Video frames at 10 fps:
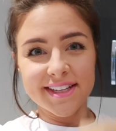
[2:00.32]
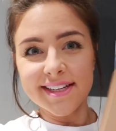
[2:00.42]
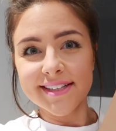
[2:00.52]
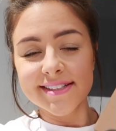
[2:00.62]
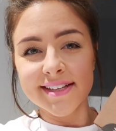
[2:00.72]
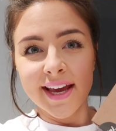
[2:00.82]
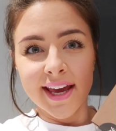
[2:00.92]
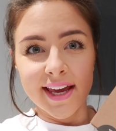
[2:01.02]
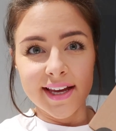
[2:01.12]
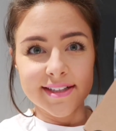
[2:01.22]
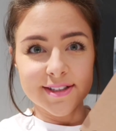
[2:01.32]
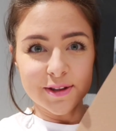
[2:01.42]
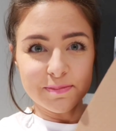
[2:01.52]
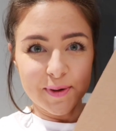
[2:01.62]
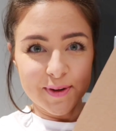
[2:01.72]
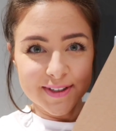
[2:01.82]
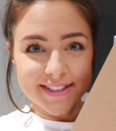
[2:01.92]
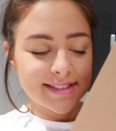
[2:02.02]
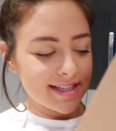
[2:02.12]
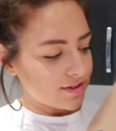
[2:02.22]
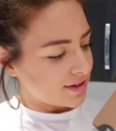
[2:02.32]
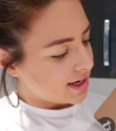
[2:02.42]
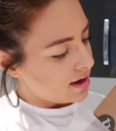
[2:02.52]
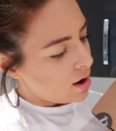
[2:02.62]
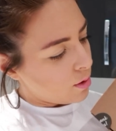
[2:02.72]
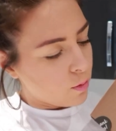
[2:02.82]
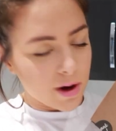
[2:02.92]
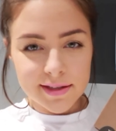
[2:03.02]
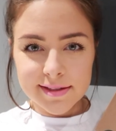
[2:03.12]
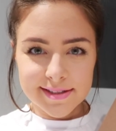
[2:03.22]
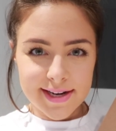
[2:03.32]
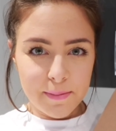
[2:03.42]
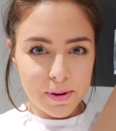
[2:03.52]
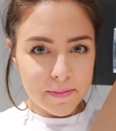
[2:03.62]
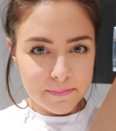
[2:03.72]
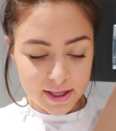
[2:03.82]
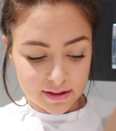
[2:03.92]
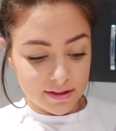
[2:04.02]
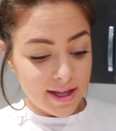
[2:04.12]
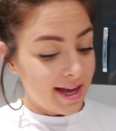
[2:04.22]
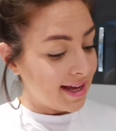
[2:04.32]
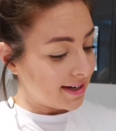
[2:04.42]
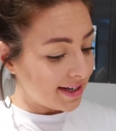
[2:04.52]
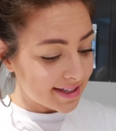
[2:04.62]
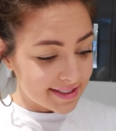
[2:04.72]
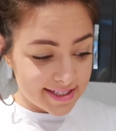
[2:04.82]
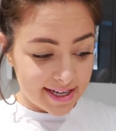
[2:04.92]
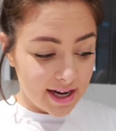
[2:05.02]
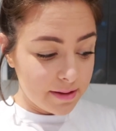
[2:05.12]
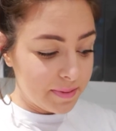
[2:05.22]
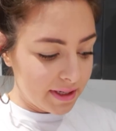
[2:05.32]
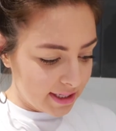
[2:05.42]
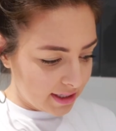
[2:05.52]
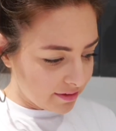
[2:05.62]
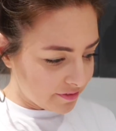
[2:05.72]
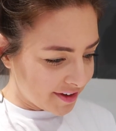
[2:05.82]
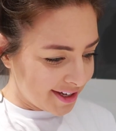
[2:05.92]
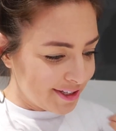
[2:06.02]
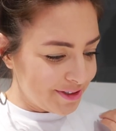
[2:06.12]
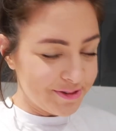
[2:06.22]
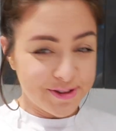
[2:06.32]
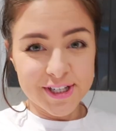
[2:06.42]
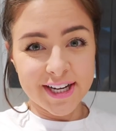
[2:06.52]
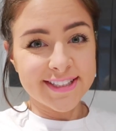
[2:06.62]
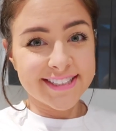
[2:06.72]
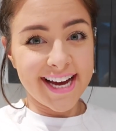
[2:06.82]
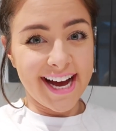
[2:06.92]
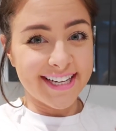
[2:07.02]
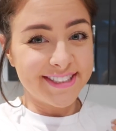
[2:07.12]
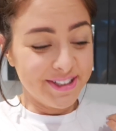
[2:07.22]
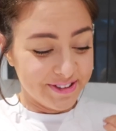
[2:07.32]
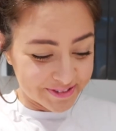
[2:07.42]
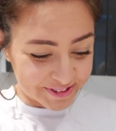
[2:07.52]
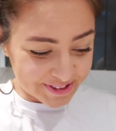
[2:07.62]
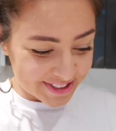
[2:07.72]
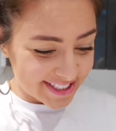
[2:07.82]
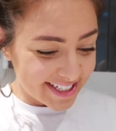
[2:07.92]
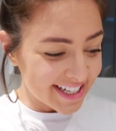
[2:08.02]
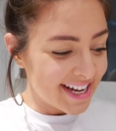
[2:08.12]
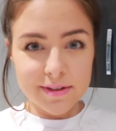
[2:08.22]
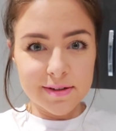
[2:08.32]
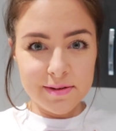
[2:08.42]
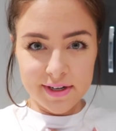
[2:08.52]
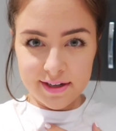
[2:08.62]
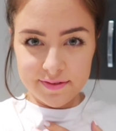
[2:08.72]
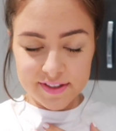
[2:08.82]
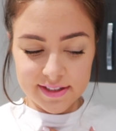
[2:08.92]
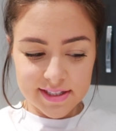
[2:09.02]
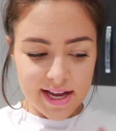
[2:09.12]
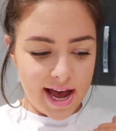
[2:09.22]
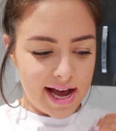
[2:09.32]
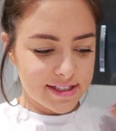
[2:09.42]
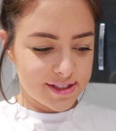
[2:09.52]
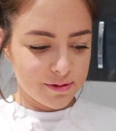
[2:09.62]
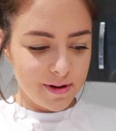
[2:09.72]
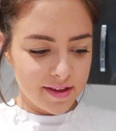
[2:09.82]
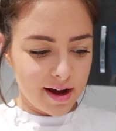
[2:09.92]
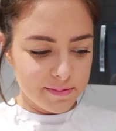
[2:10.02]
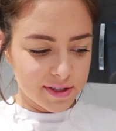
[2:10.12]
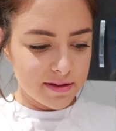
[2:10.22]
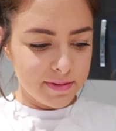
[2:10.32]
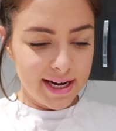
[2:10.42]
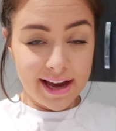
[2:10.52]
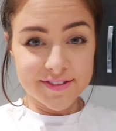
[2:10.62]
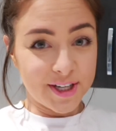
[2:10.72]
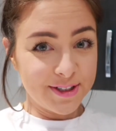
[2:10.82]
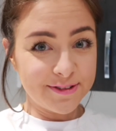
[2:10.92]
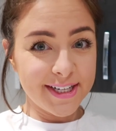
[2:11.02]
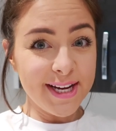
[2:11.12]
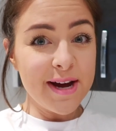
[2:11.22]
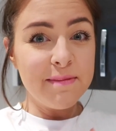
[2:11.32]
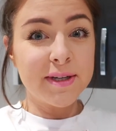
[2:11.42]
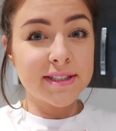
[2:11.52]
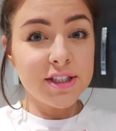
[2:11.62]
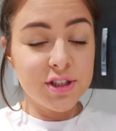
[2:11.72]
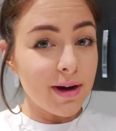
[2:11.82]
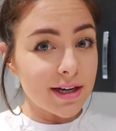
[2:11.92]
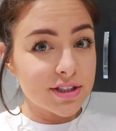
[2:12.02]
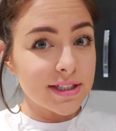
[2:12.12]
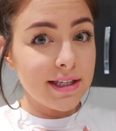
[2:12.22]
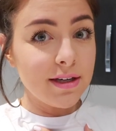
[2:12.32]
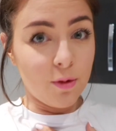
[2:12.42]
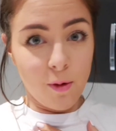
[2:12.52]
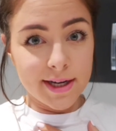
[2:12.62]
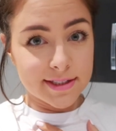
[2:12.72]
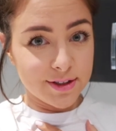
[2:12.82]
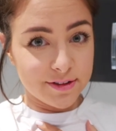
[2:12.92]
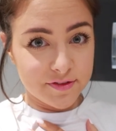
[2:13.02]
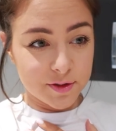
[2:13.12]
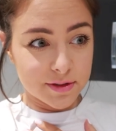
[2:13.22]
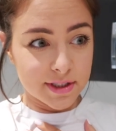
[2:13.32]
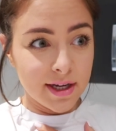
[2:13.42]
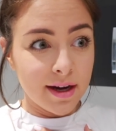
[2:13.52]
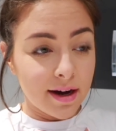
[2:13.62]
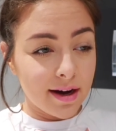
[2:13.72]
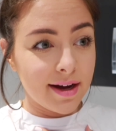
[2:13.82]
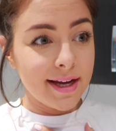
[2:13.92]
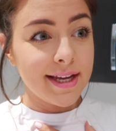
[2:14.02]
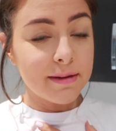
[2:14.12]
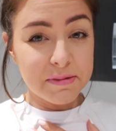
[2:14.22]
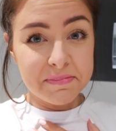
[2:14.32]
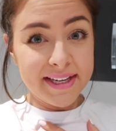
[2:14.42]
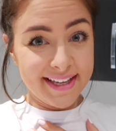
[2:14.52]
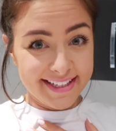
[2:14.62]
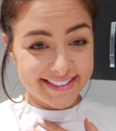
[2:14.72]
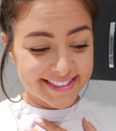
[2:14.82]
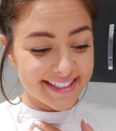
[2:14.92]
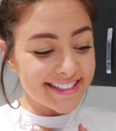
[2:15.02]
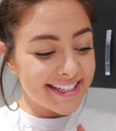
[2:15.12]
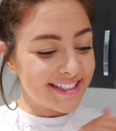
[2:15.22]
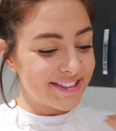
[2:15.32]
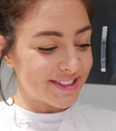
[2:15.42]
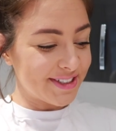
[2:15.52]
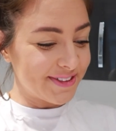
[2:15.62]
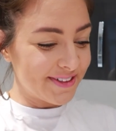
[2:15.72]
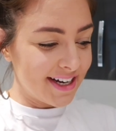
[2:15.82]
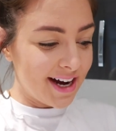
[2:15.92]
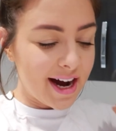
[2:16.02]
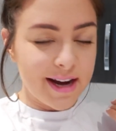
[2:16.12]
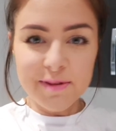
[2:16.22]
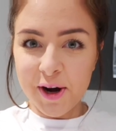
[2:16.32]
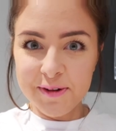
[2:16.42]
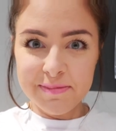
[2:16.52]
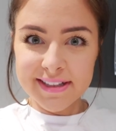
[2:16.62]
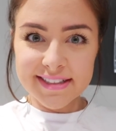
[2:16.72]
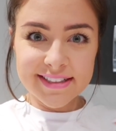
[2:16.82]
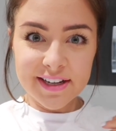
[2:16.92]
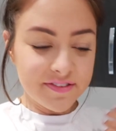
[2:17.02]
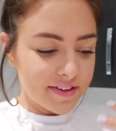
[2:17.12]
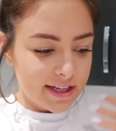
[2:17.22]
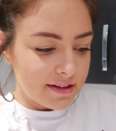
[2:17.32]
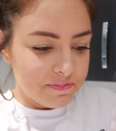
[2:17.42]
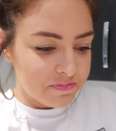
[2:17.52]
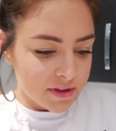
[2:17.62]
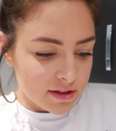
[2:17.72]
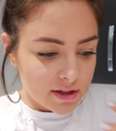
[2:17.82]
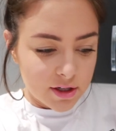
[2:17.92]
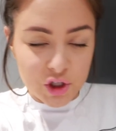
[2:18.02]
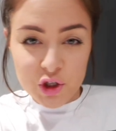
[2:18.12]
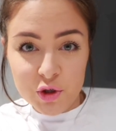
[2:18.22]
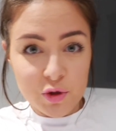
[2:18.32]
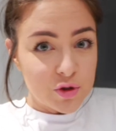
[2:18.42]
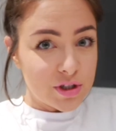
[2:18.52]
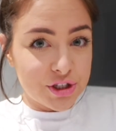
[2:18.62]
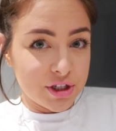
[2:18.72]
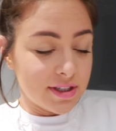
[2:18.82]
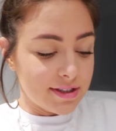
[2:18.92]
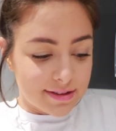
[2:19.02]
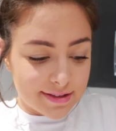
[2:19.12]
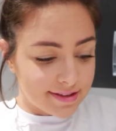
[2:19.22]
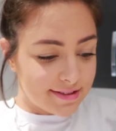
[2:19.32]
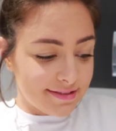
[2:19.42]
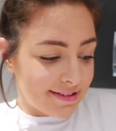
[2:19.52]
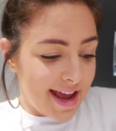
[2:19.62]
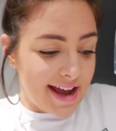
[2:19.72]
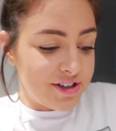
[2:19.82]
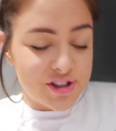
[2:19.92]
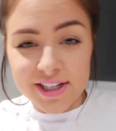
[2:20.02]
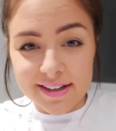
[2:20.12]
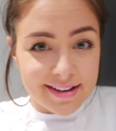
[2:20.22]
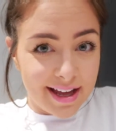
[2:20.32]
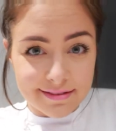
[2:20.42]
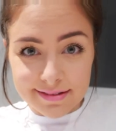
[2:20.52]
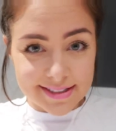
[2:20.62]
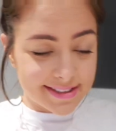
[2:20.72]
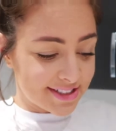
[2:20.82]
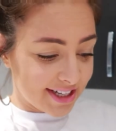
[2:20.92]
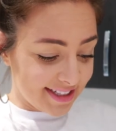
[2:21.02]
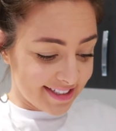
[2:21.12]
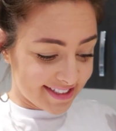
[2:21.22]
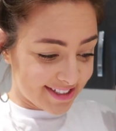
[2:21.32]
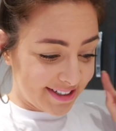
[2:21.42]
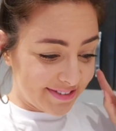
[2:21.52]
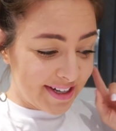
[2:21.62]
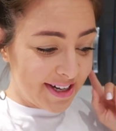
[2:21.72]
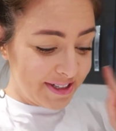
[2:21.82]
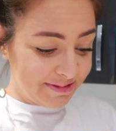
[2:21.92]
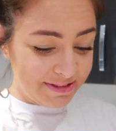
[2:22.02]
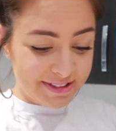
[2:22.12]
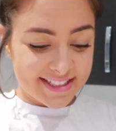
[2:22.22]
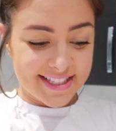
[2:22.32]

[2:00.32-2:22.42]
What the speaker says: this is the box. It says on it, one step meal. And like I said, I believe you just add water. Also nervous as to whether I'm gonna be left hungry, because I do actually eat quite a lot of food. I am a big eater, so I'm hoping there's enough like nutrition and energy and calories inside this stuff. We will